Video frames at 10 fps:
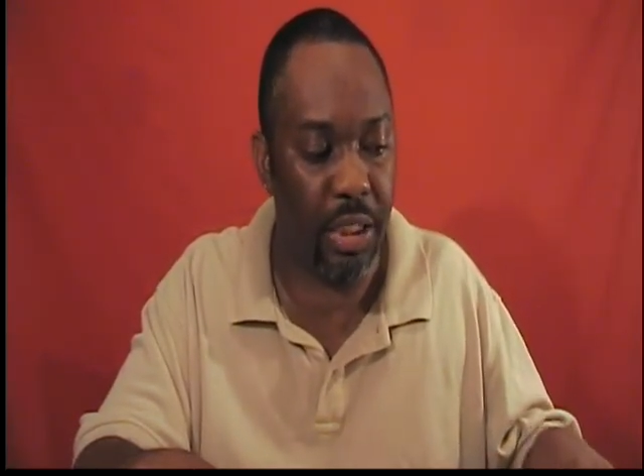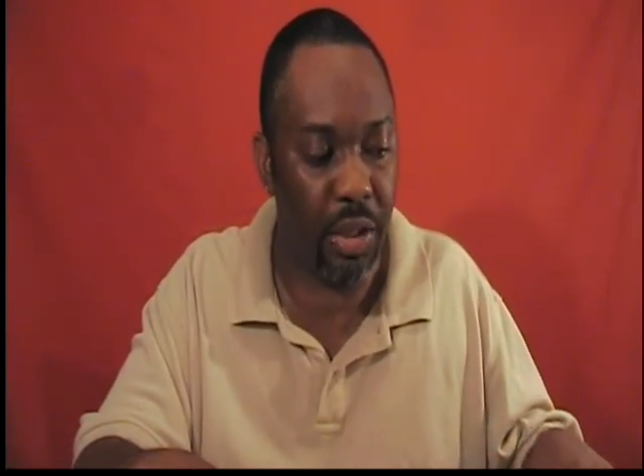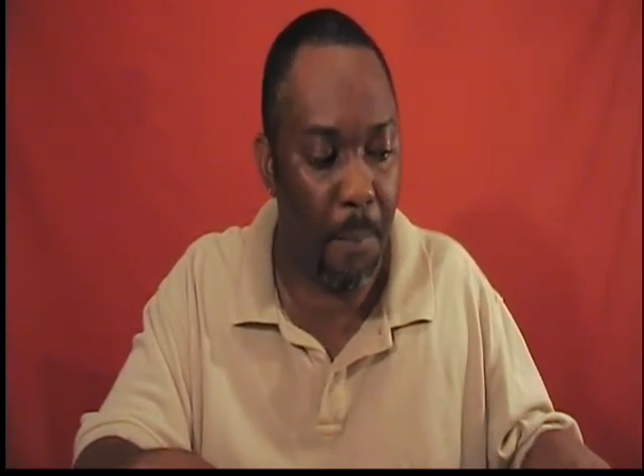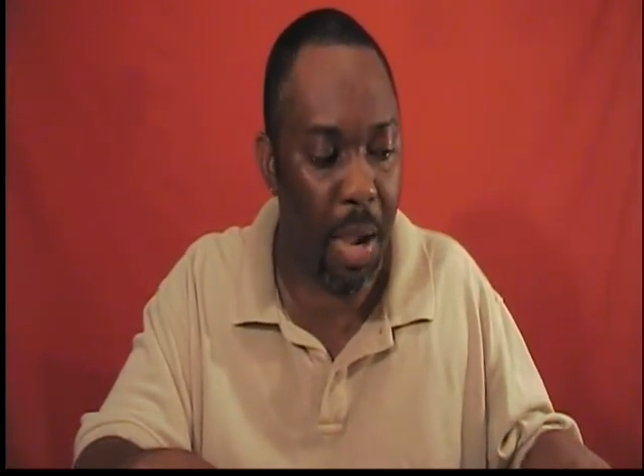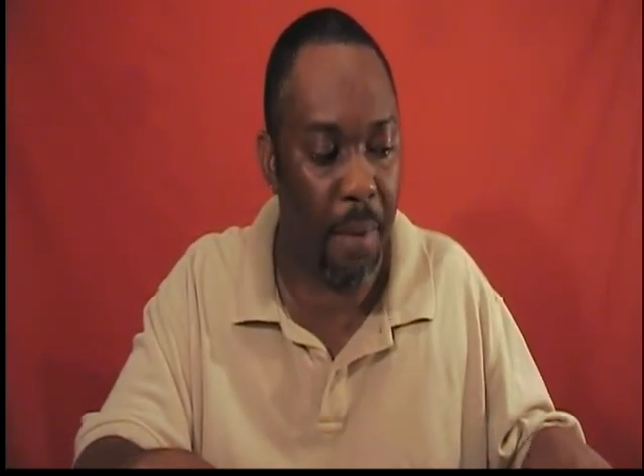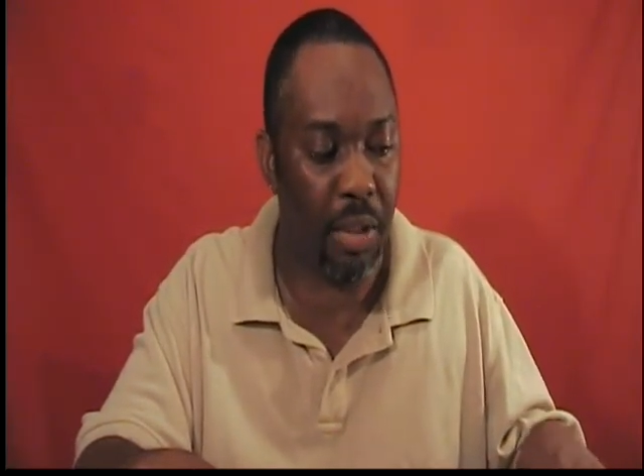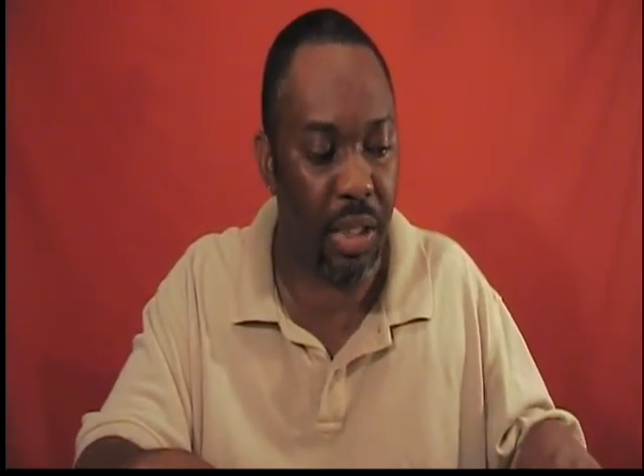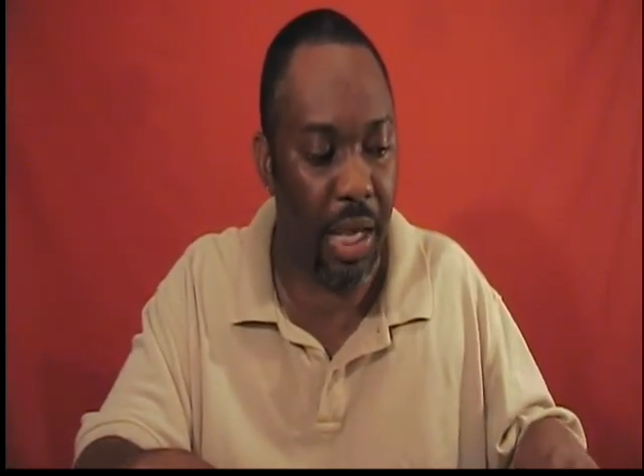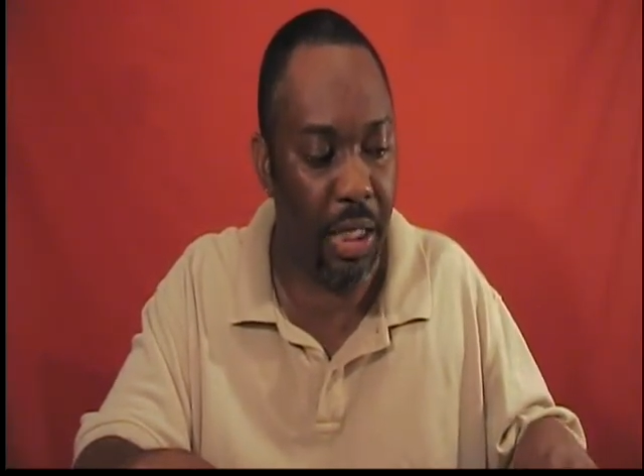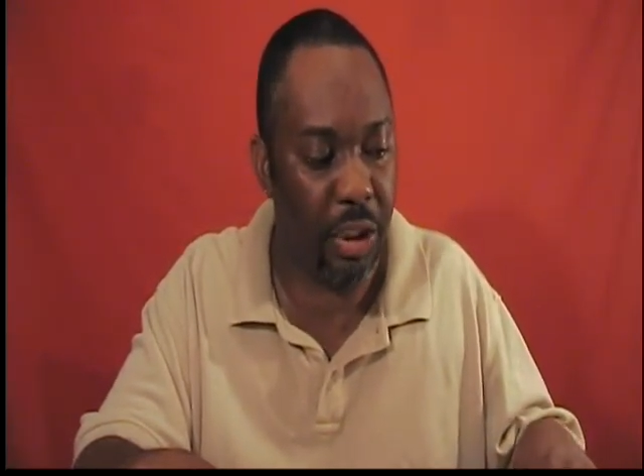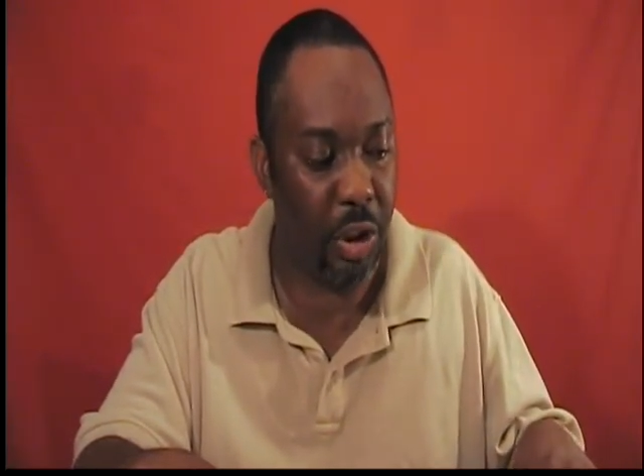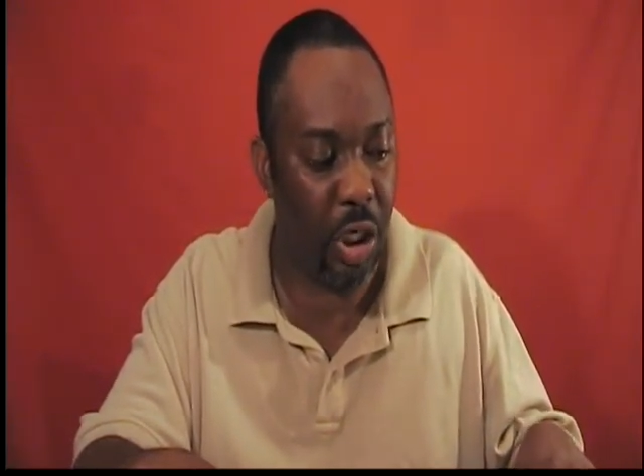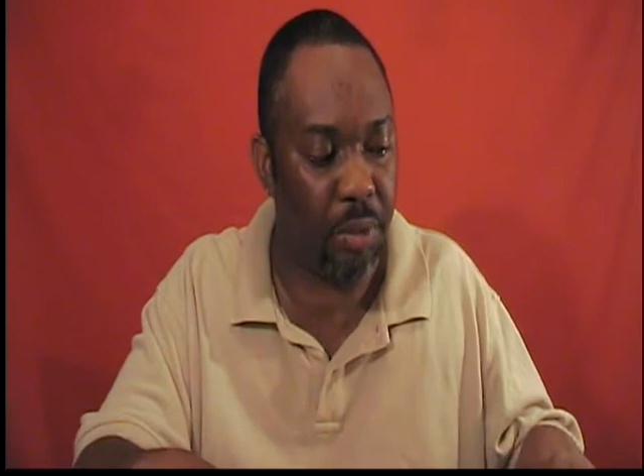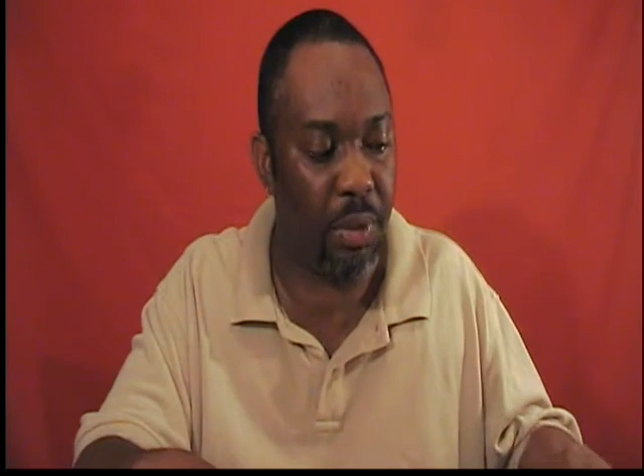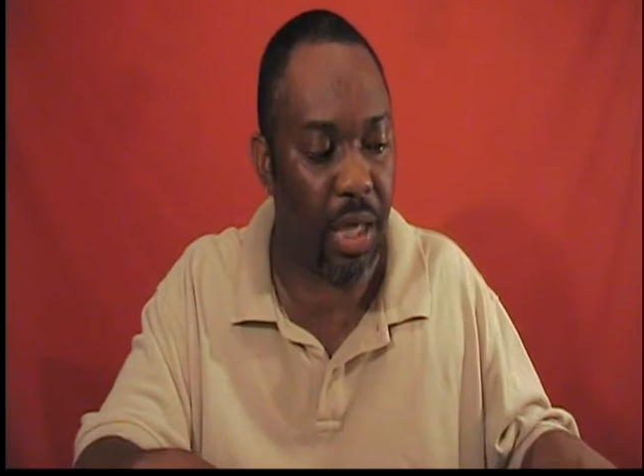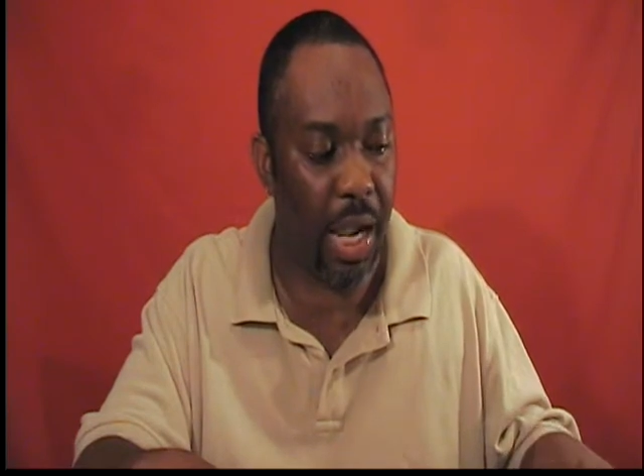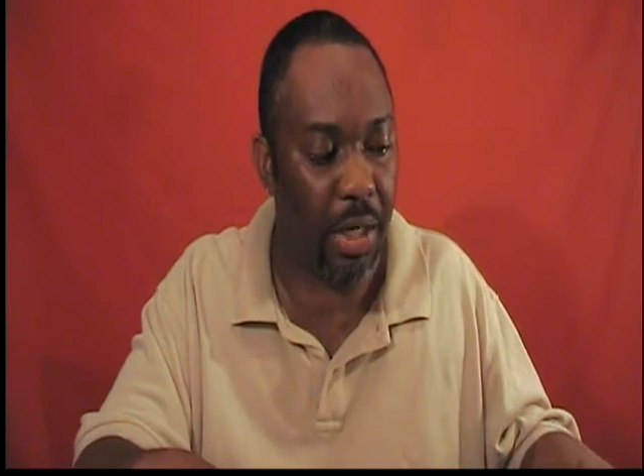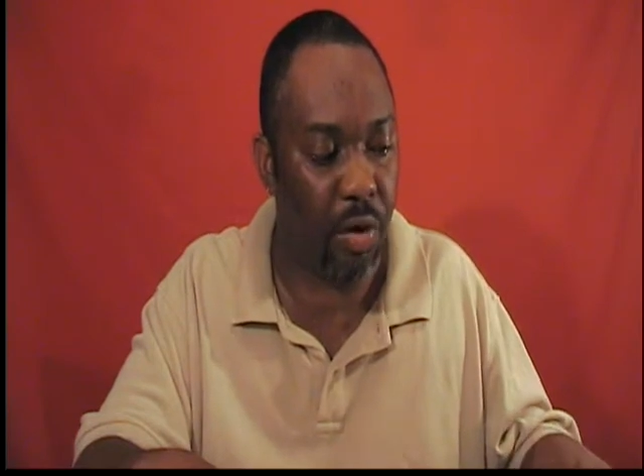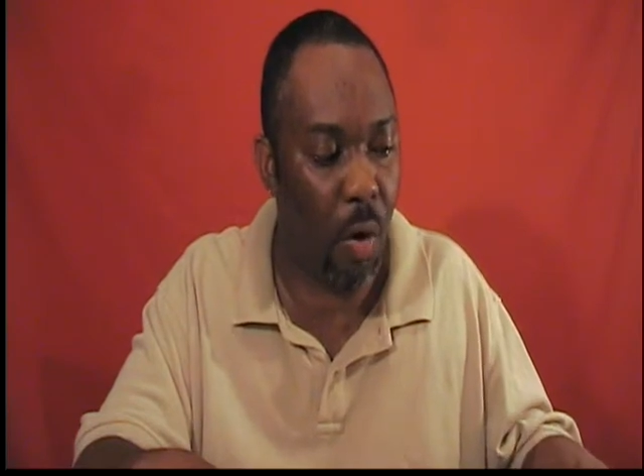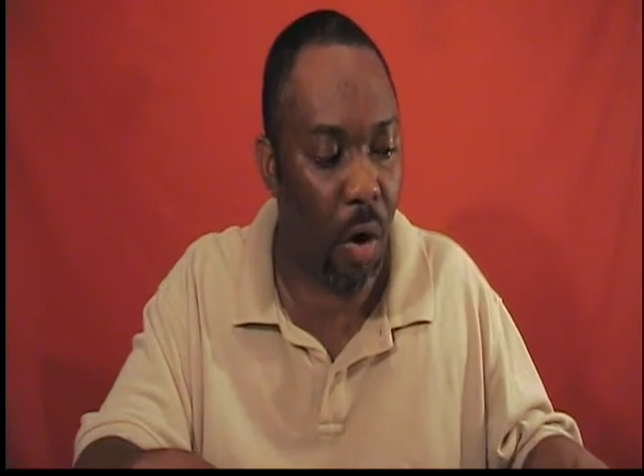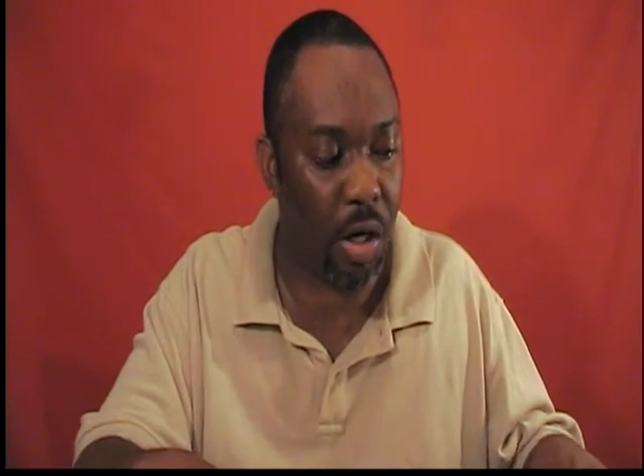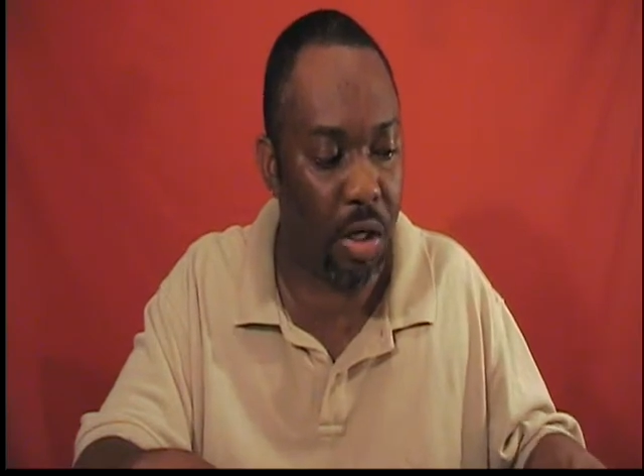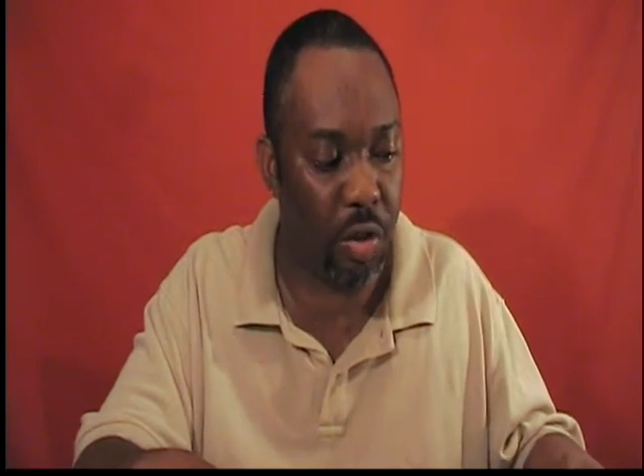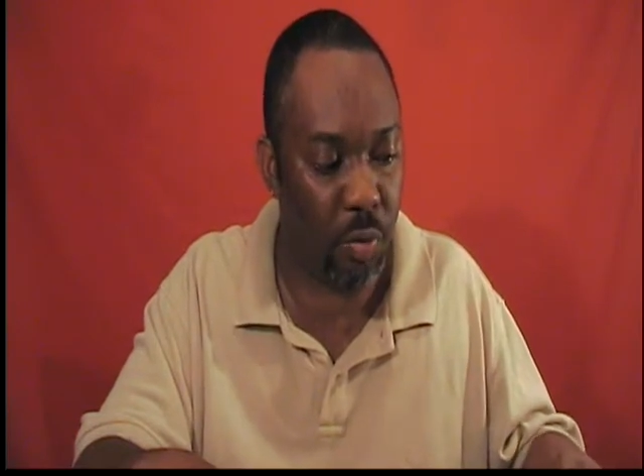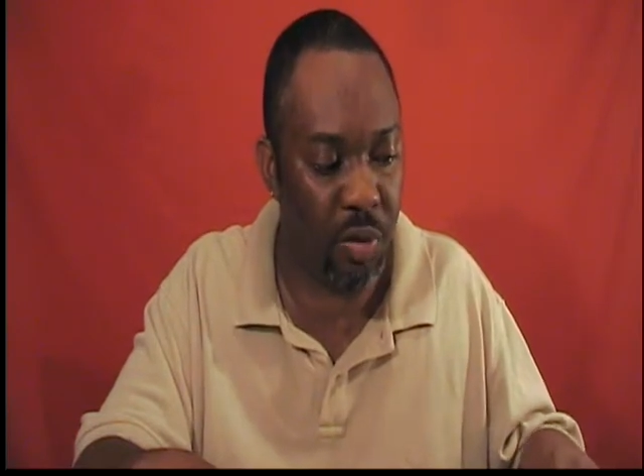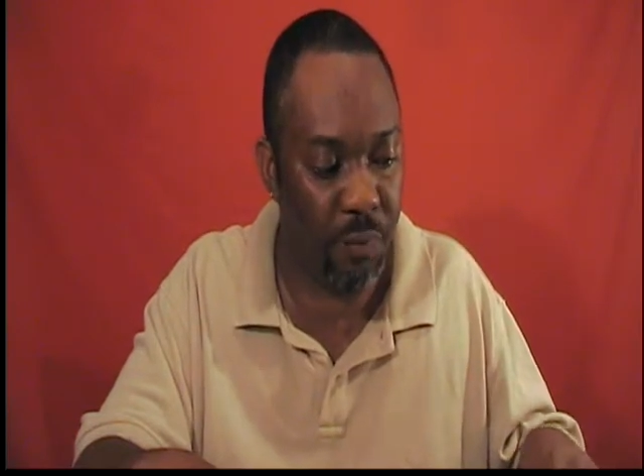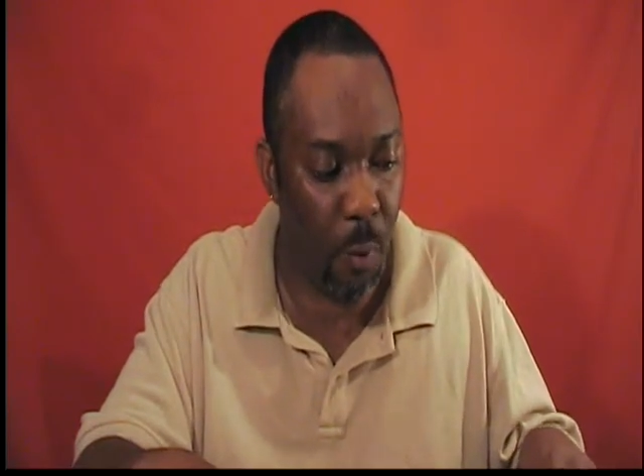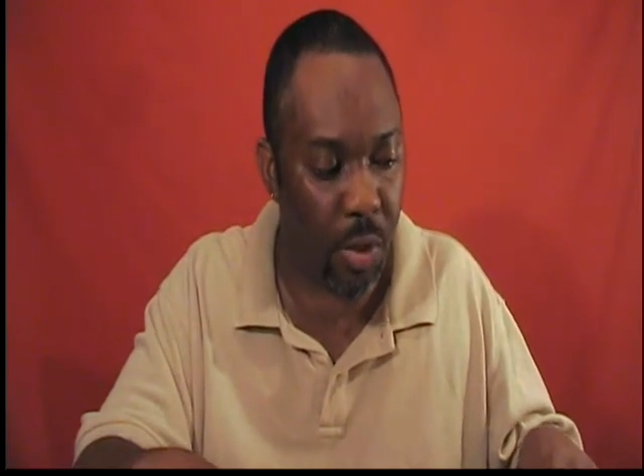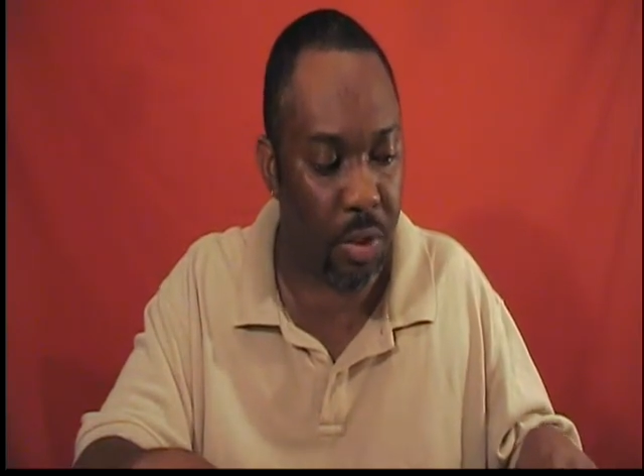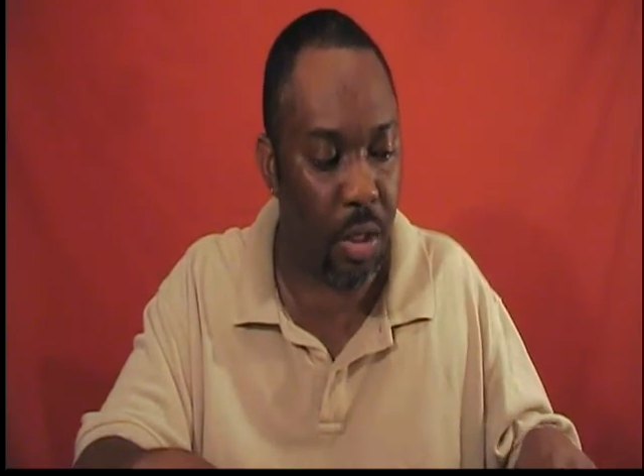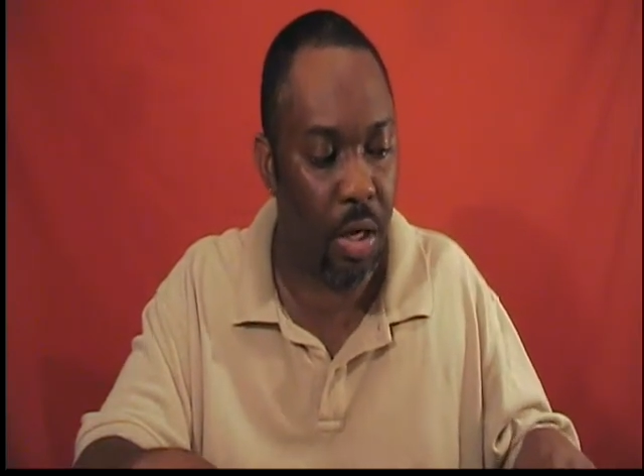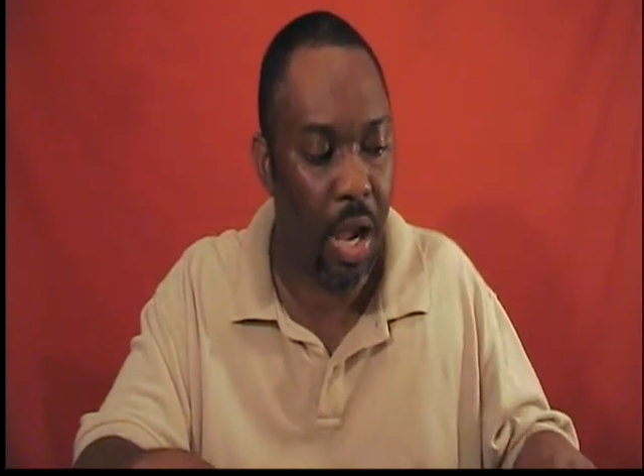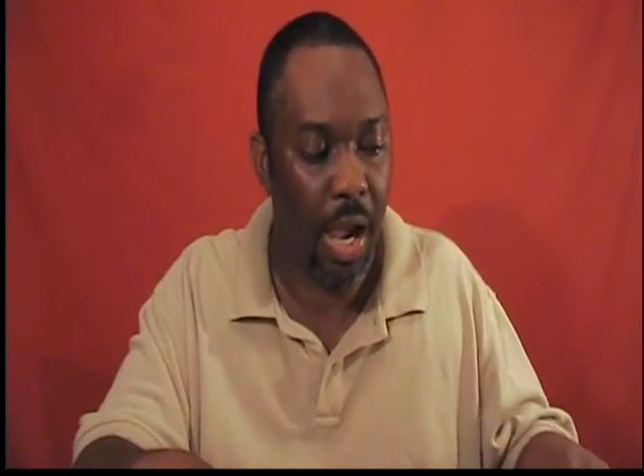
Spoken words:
and his commandments and his judgments, and to hearken unto his voice.